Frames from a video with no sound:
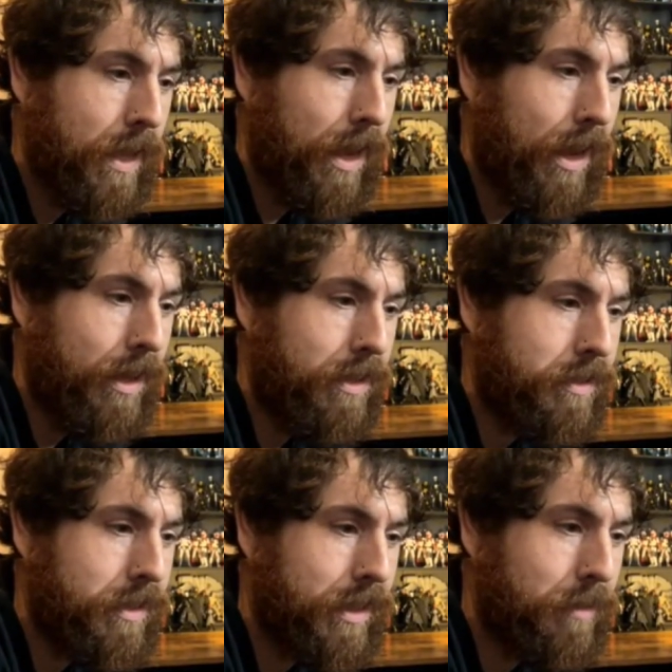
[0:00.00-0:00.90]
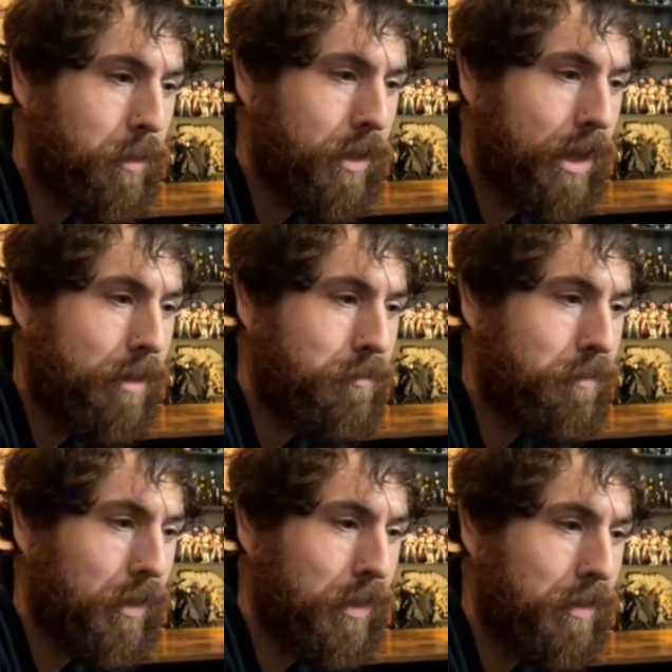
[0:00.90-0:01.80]
Honestly, what I've
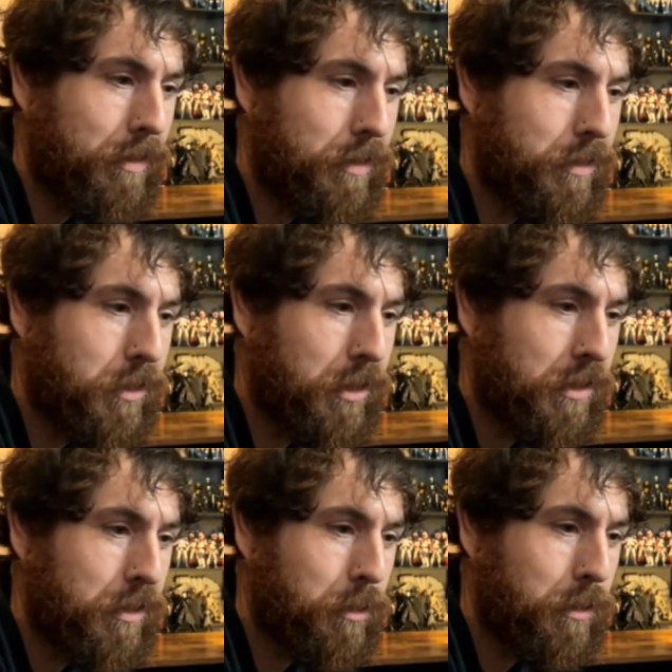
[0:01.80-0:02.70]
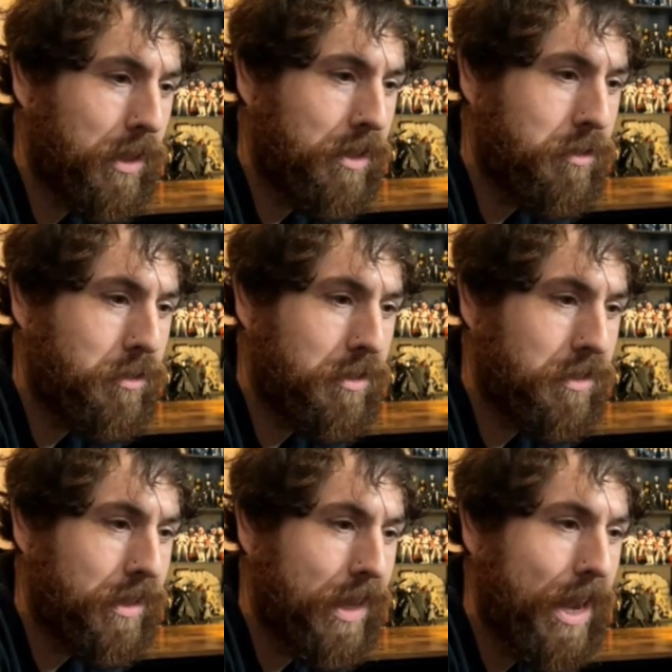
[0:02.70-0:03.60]
started doing is
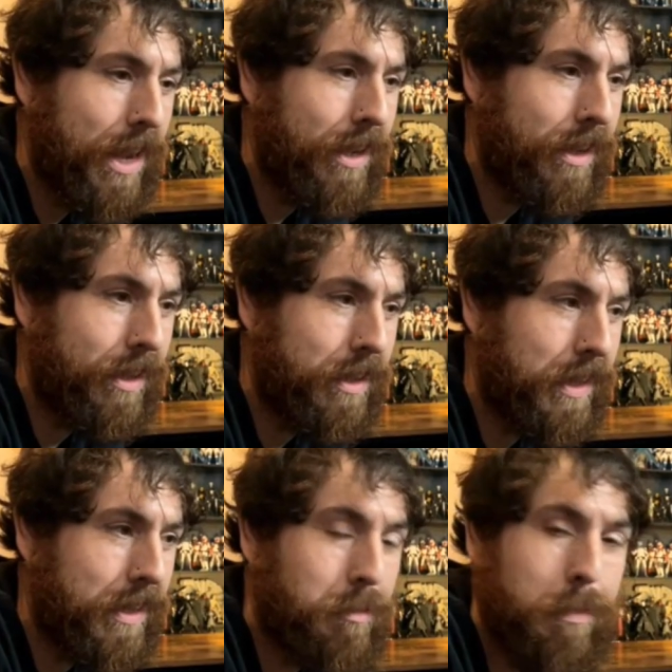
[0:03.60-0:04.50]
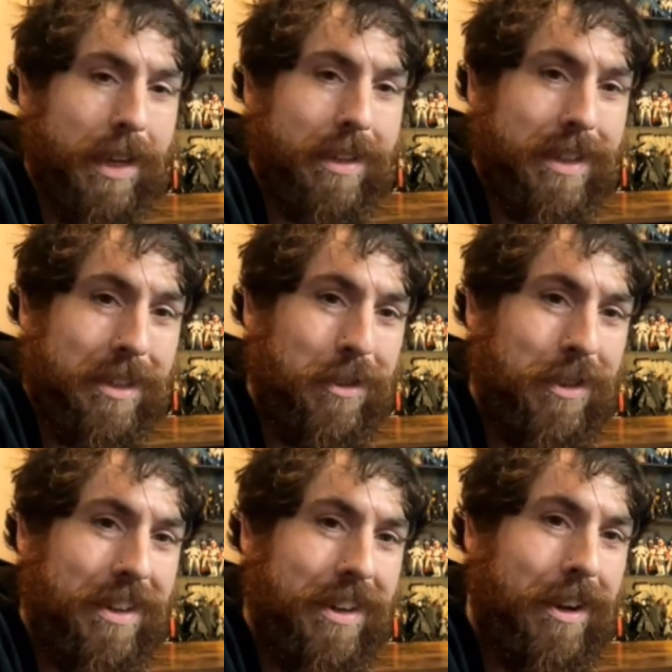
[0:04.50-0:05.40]
just not expecting.
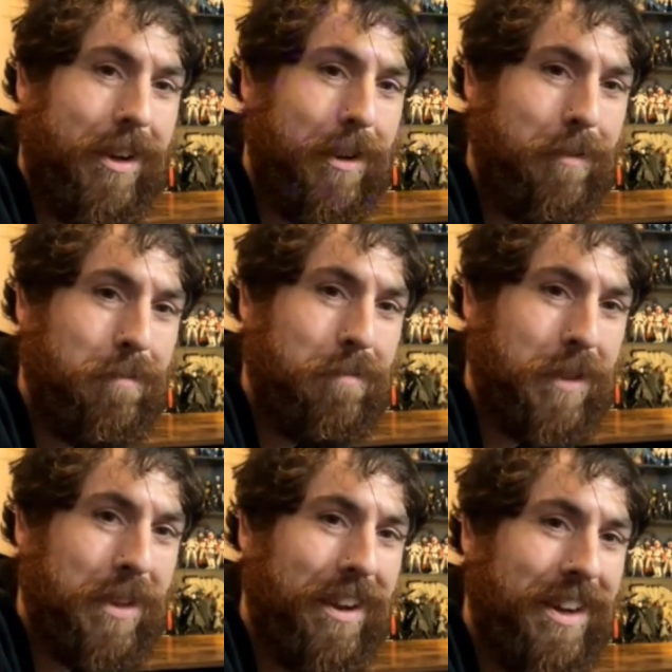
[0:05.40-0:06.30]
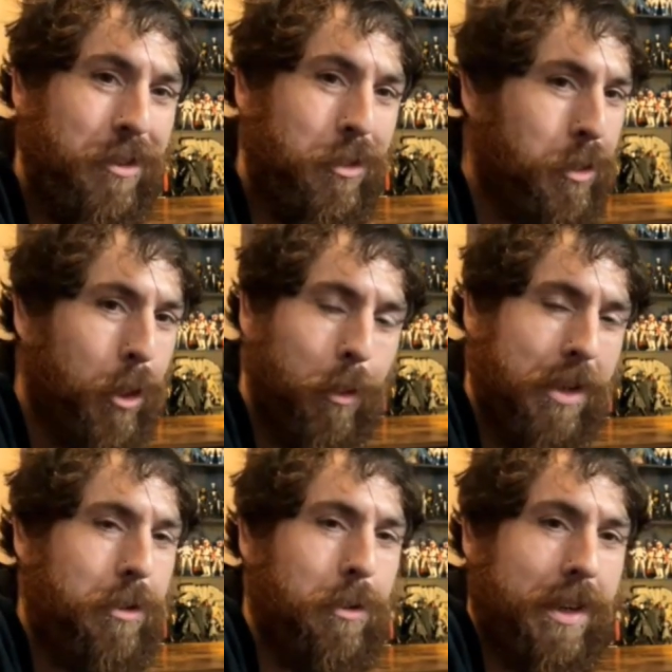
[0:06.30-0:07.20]
Yeah, just go
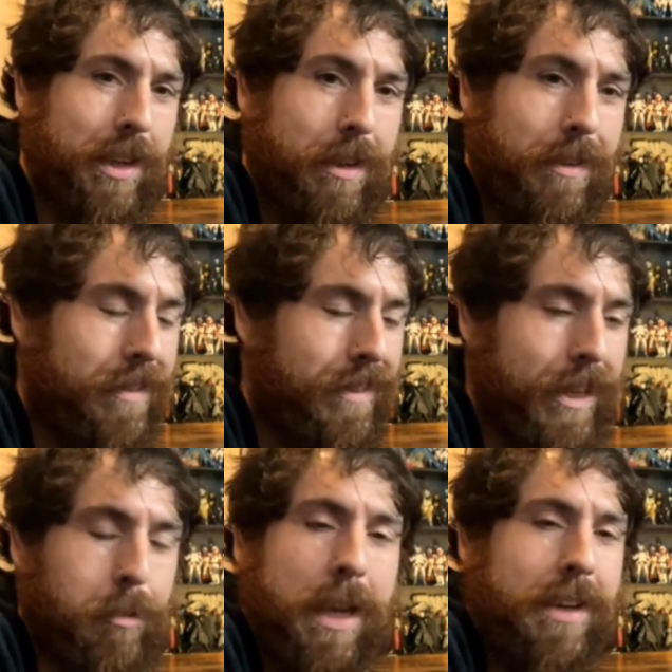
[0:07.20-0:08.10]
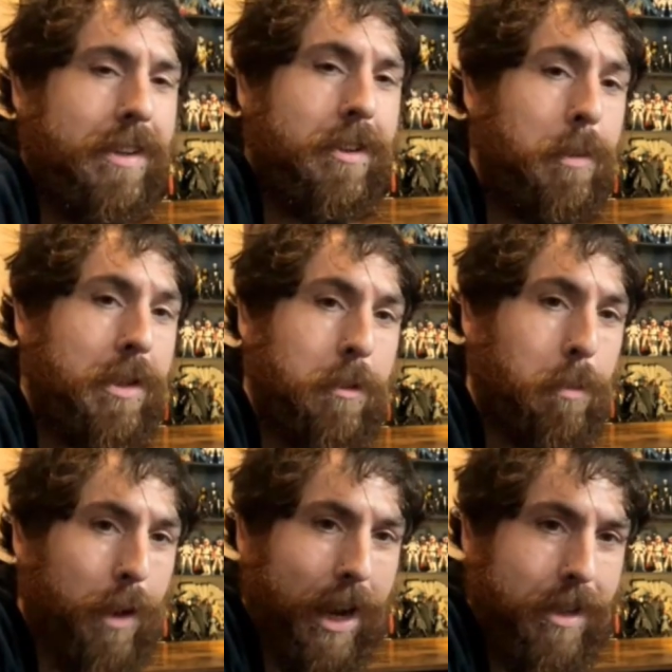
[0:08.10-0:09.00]
into it expecting to be
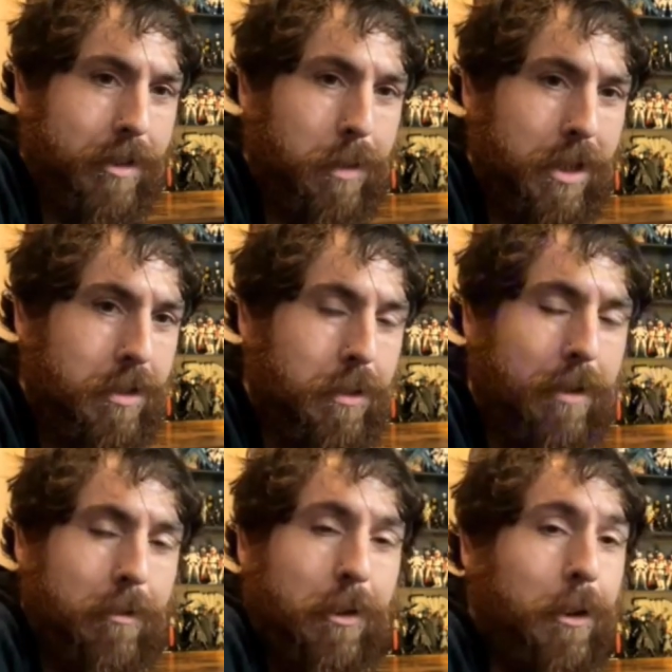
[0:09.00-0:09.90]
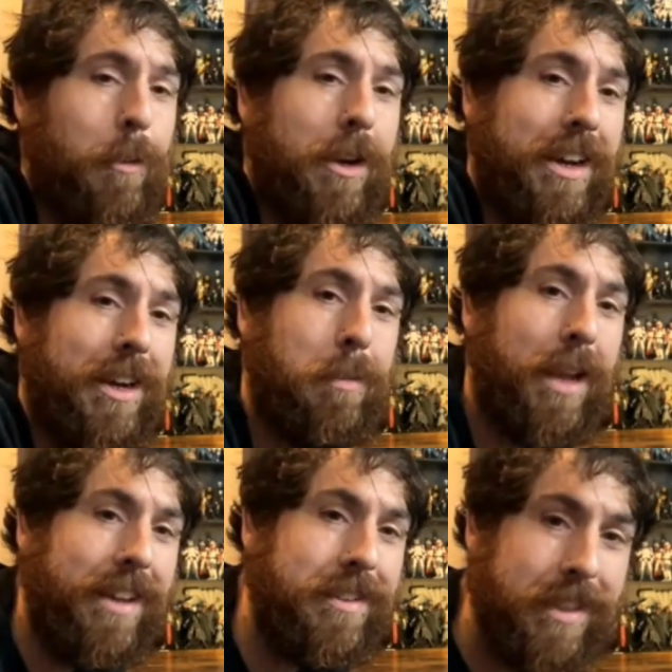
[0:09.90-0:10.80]
surprised because you never know what kind of
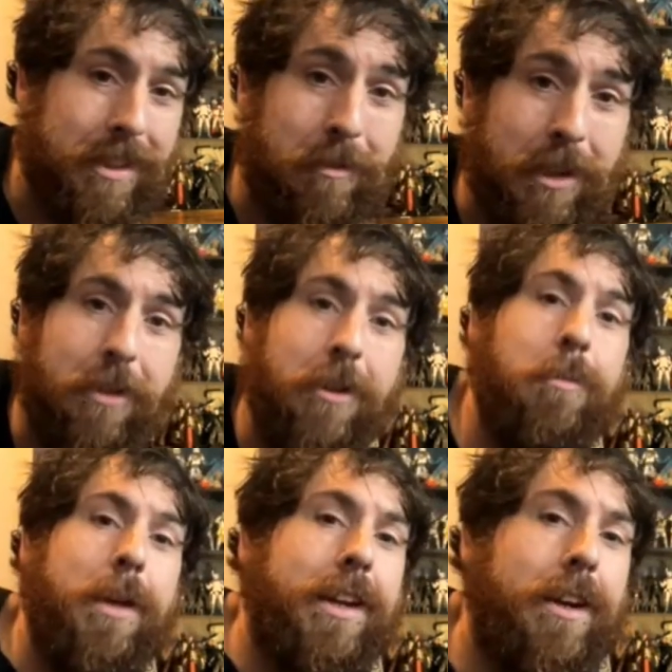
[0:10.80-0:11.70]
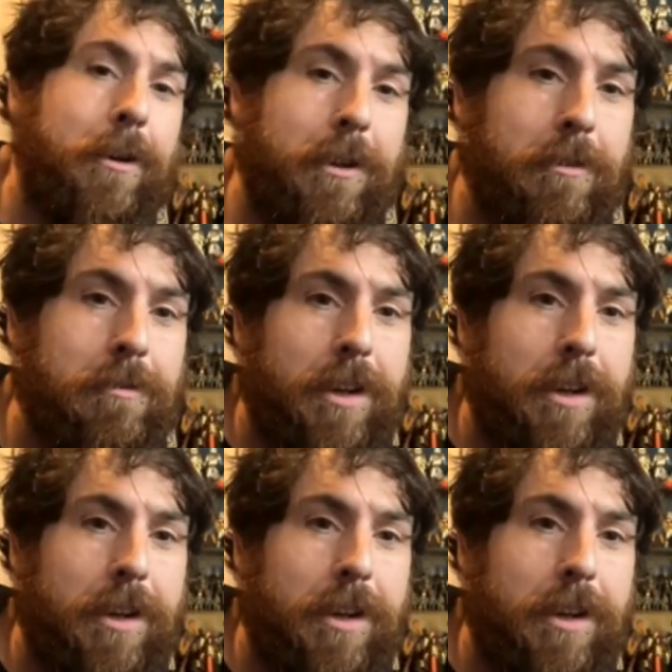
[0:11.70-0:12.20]
plastic the figure is made out of.